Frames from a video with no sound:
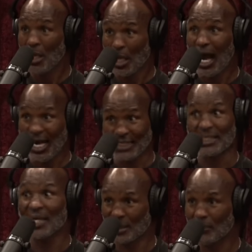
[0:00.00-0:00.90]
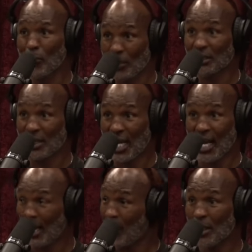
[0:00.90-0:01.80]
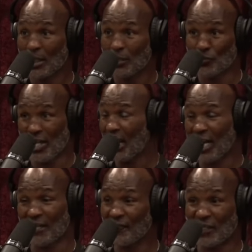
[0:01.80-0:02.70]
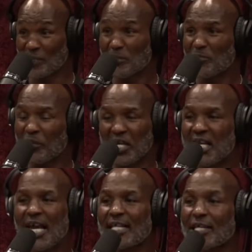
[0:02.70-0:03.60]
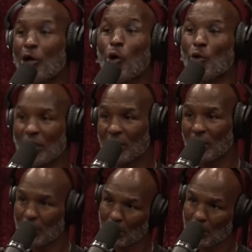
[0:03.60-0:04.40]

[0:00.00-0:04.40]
I got testimony to that. You ain't got to convince me, but he ain't the only